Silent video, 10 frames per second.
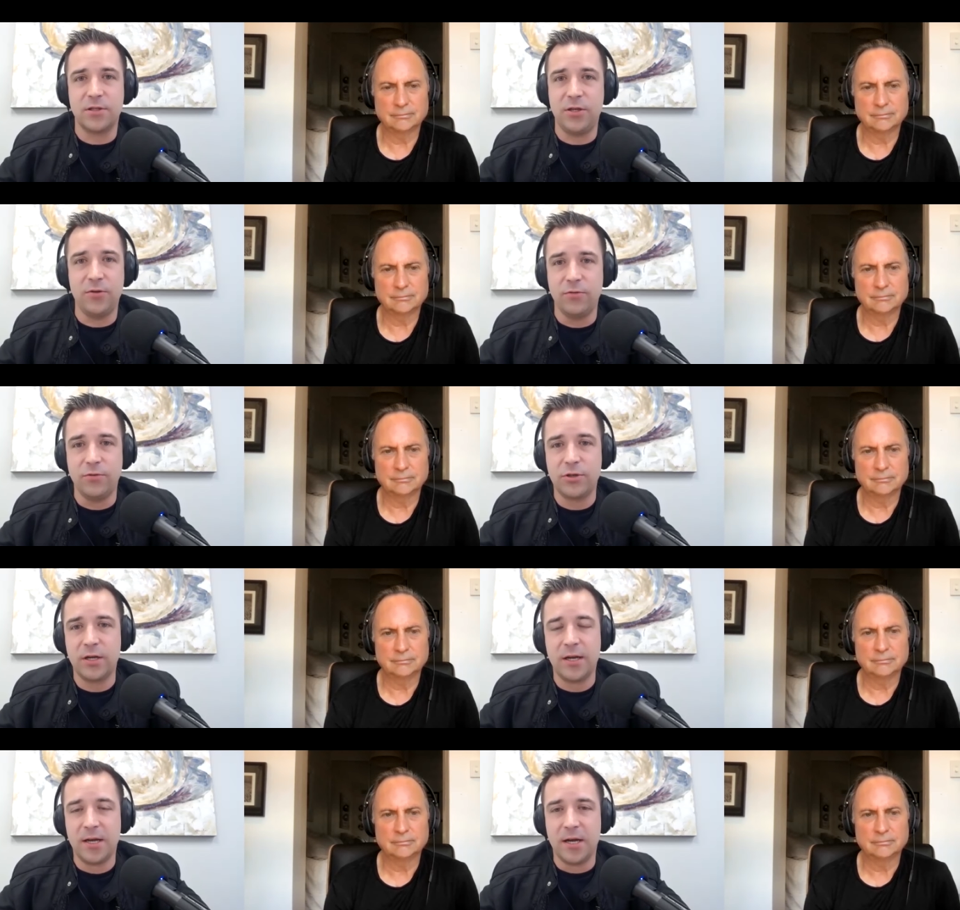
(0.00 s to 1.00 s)
Speaker 1: is
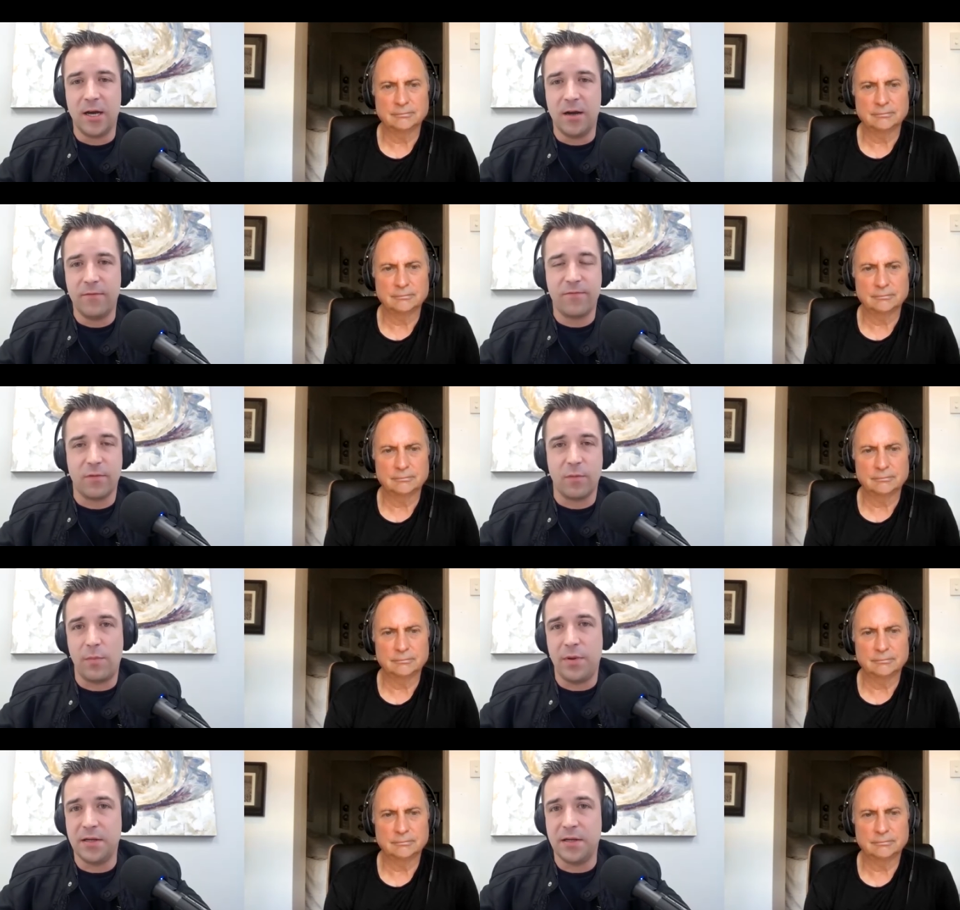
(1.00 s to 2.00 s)
huge uh, from
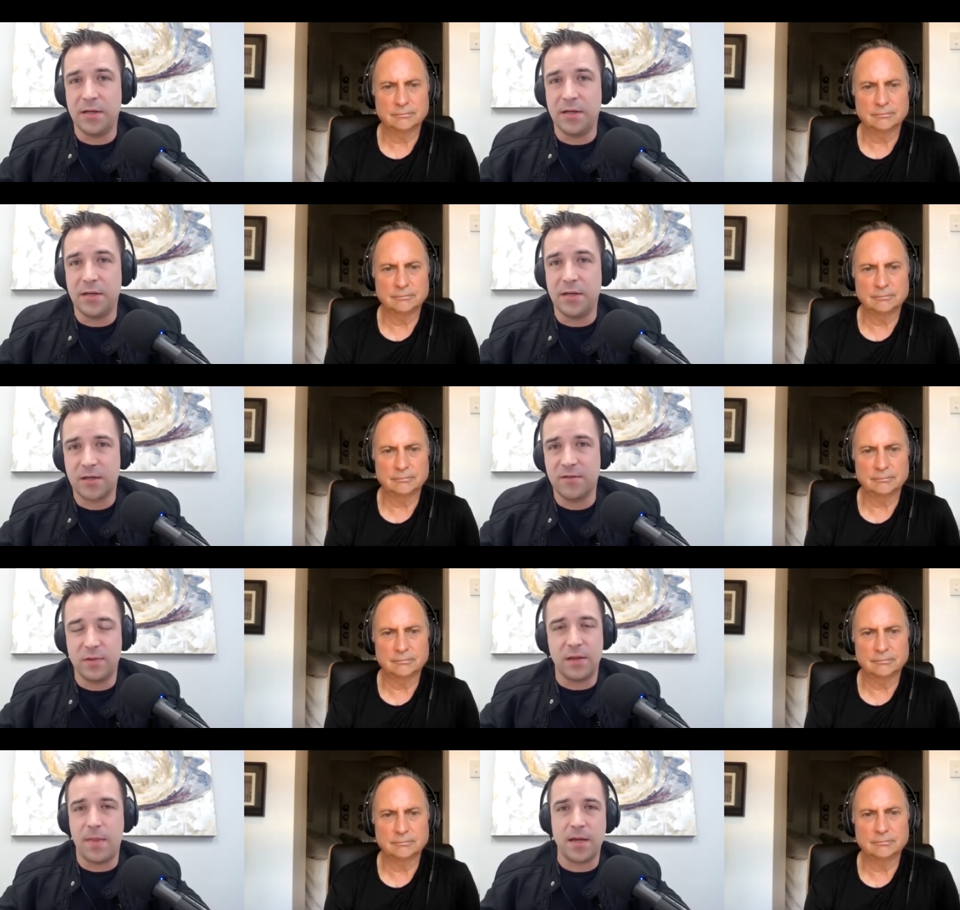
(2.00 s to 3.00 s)
a B2C
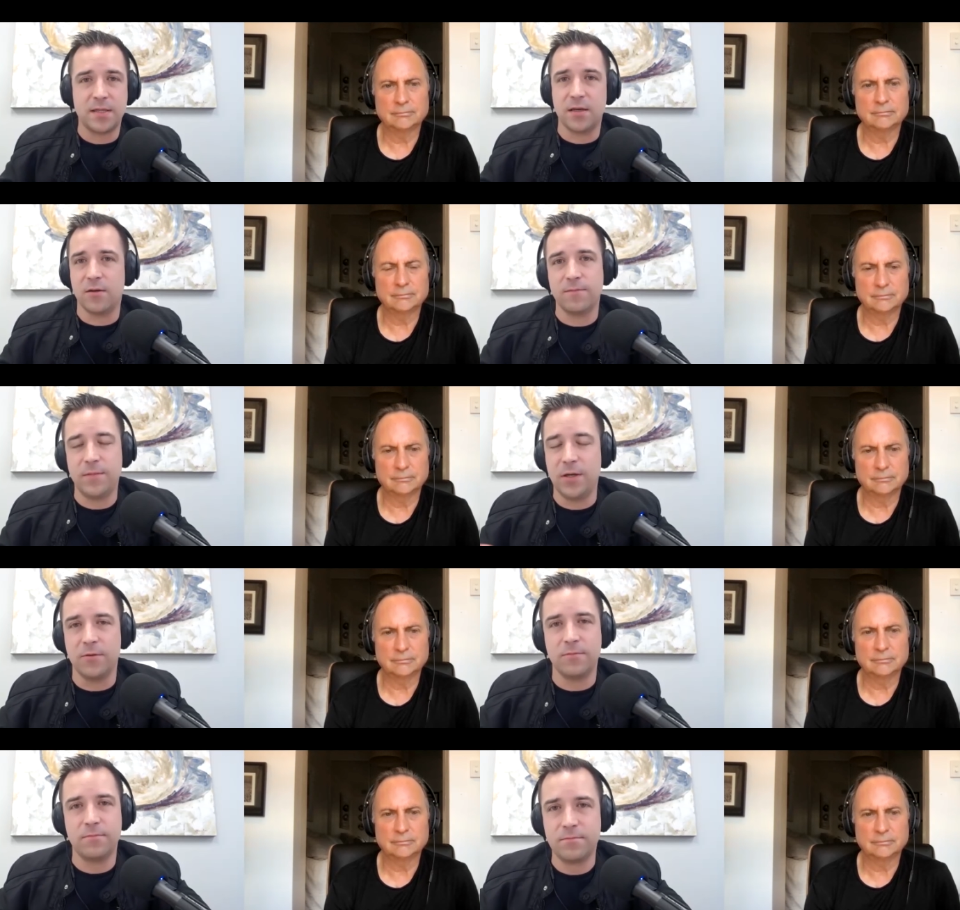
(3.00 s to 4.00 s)
perspective, then they sell, you
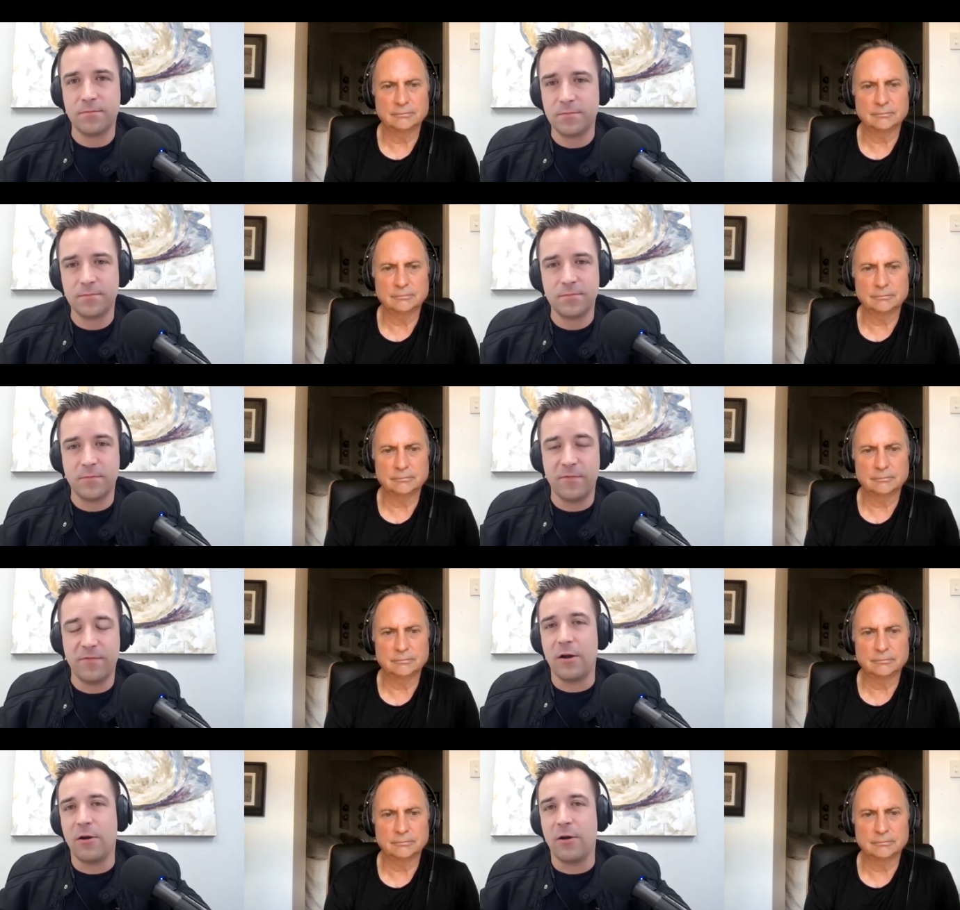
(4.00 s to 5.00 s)
know,
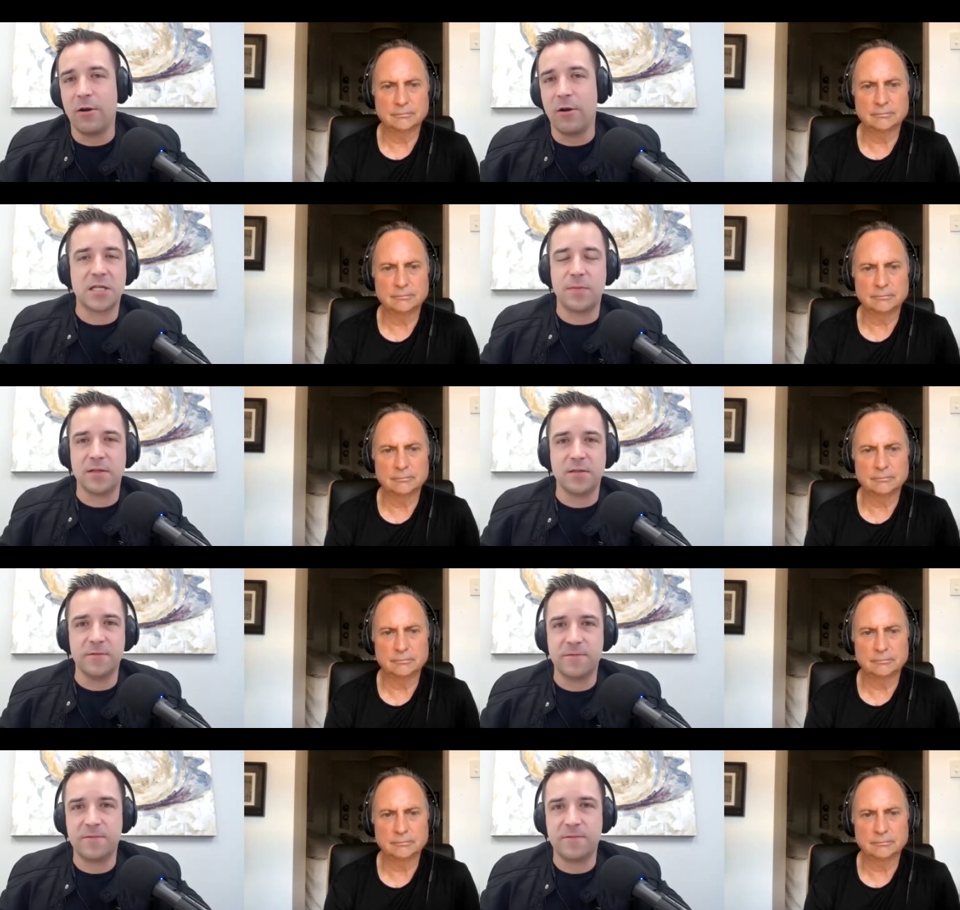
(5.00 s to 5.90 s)
very, very expensive